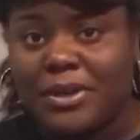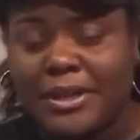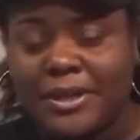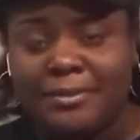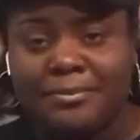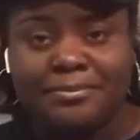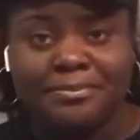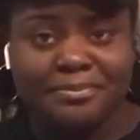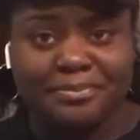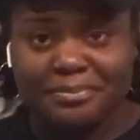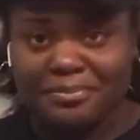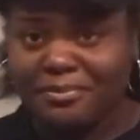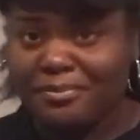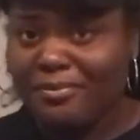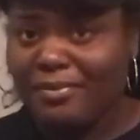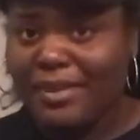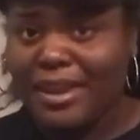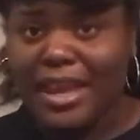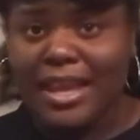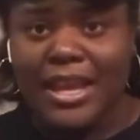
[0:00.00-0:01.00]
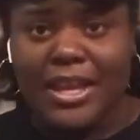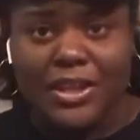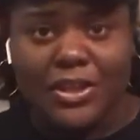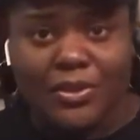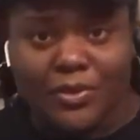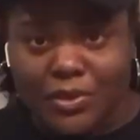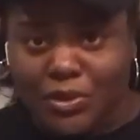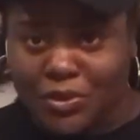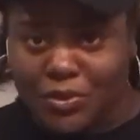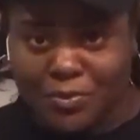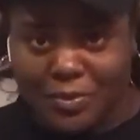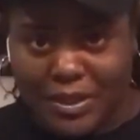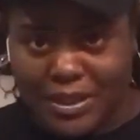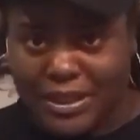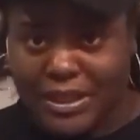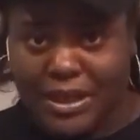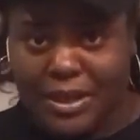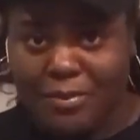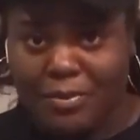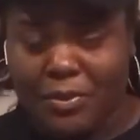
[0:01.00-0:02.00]
on it and YouTube
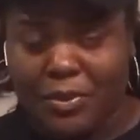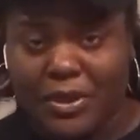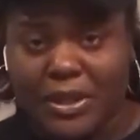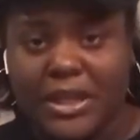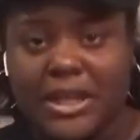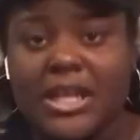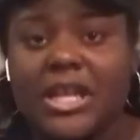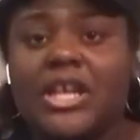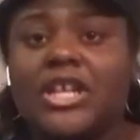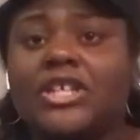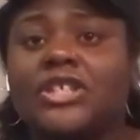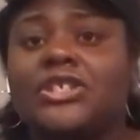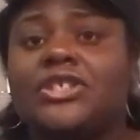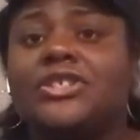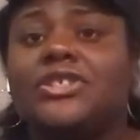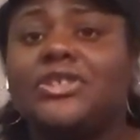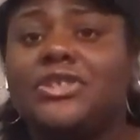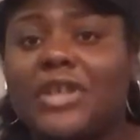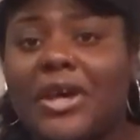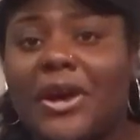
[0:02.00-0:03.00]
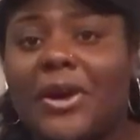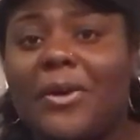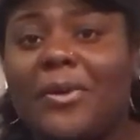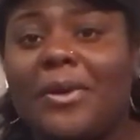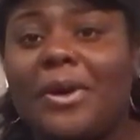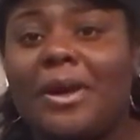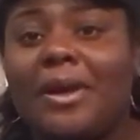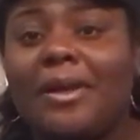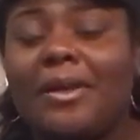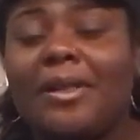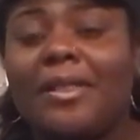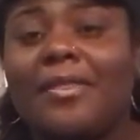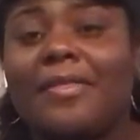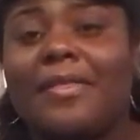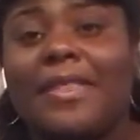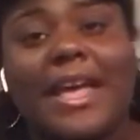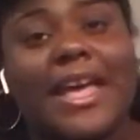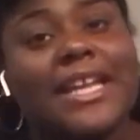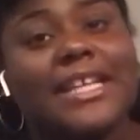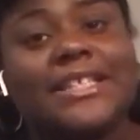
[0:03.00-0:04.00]
ended up on it. So
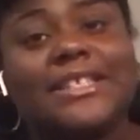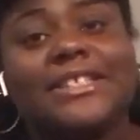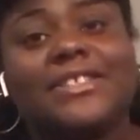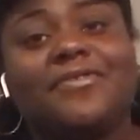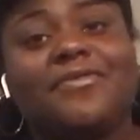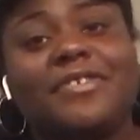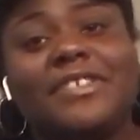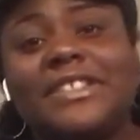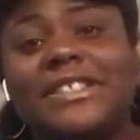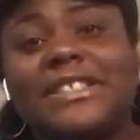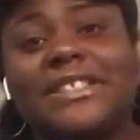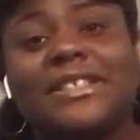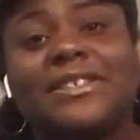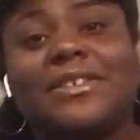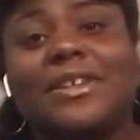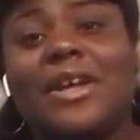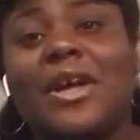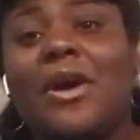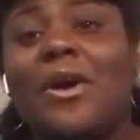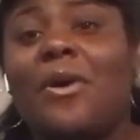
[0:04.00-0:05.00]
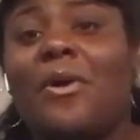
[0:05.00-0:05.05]
that is the reason